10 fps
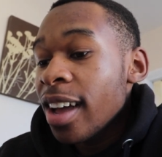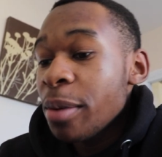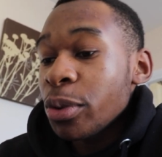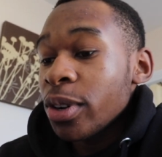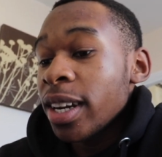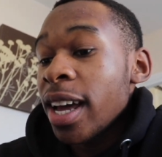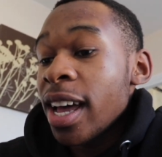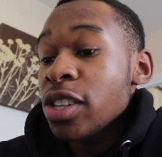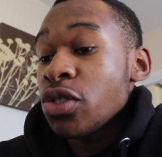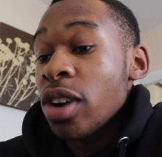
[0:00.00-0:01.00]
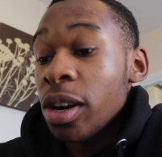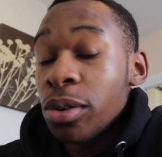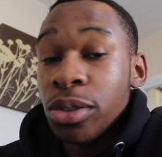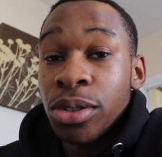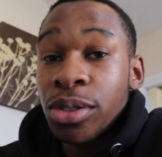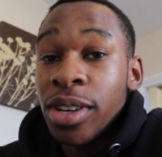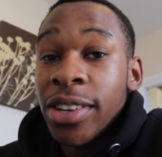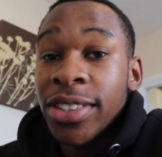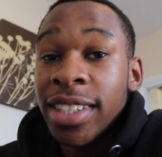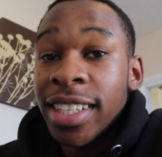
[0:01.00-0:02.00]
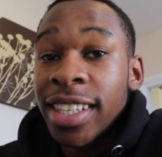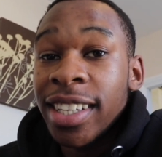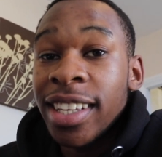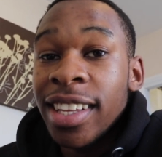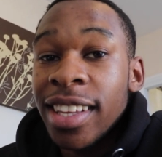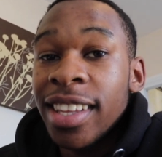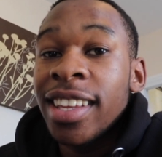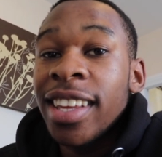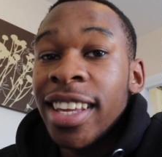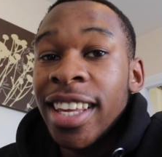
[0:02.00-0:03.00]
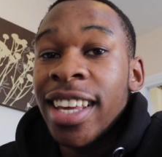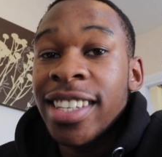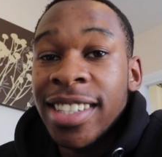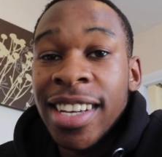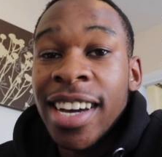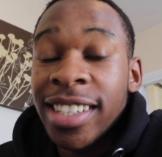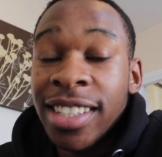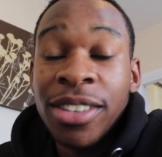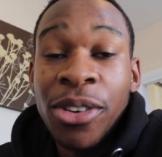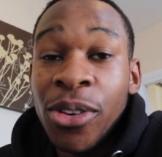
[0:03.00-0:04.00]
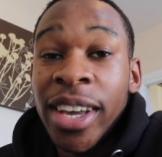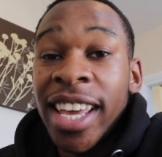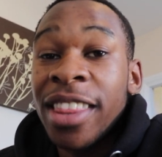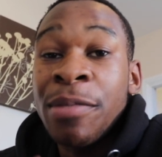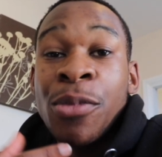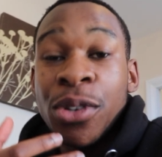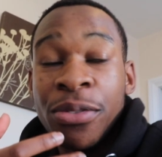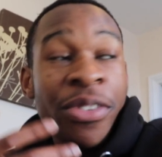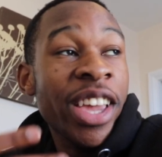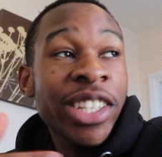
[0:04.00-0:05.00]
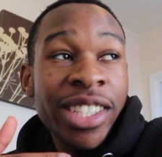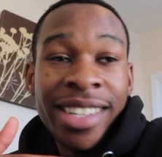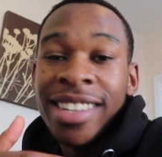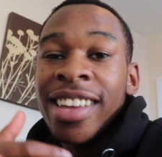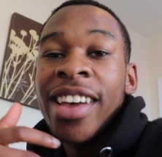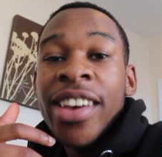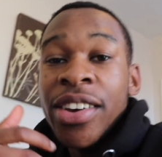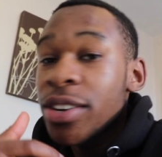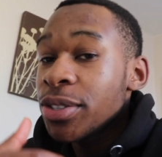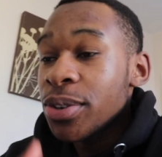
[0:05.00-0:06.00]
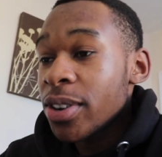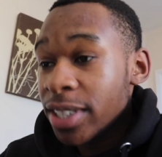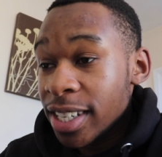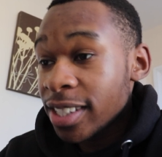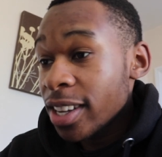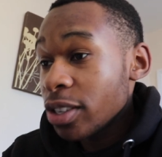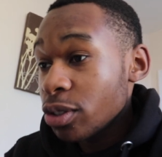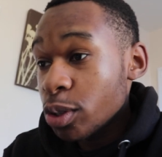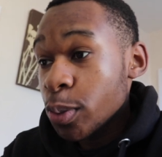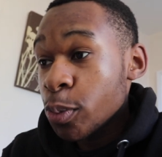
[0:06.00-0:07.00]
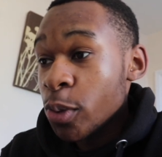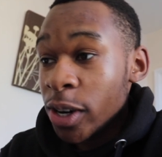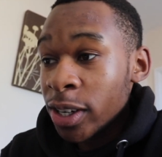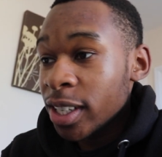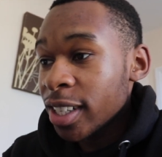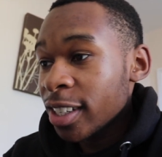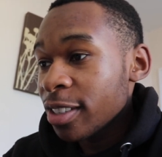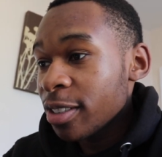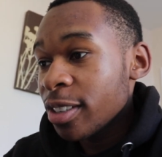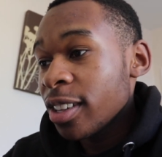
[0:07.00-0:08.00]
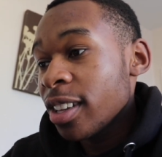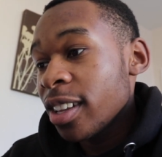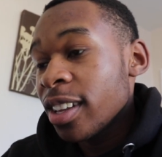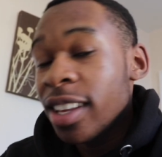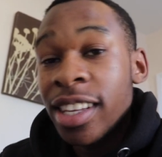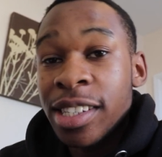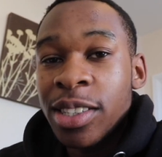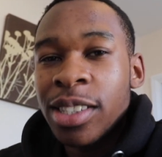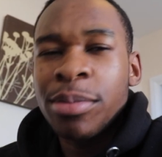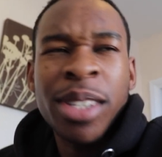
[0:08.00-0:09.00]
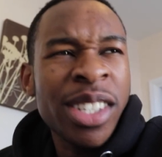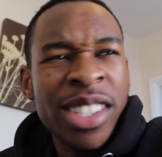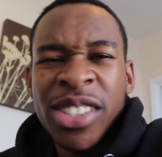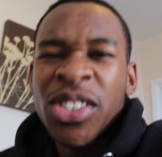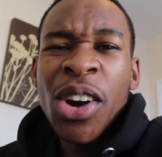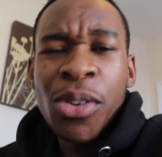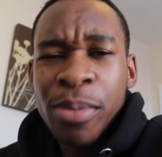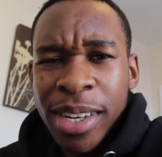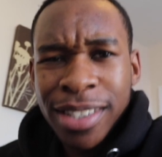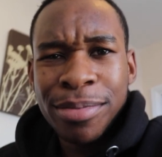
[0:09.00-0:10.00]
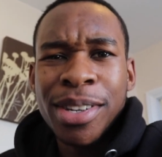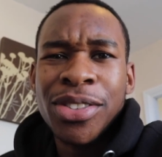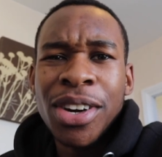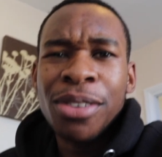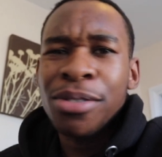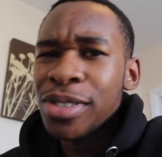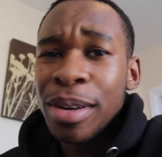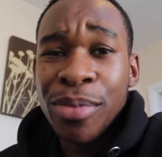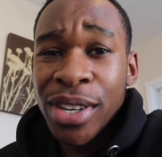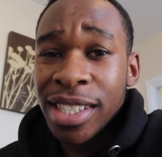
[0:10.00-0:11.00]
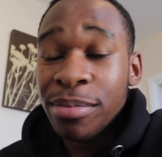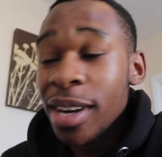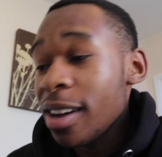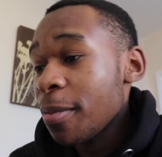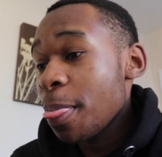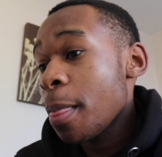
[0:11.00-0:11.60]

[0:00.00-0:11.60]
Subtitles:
I'm not gonna lie, I struggled to actually get started or get the motivation to actually start doing work. It's been a struggle, man. It's been a struggle for some reason, but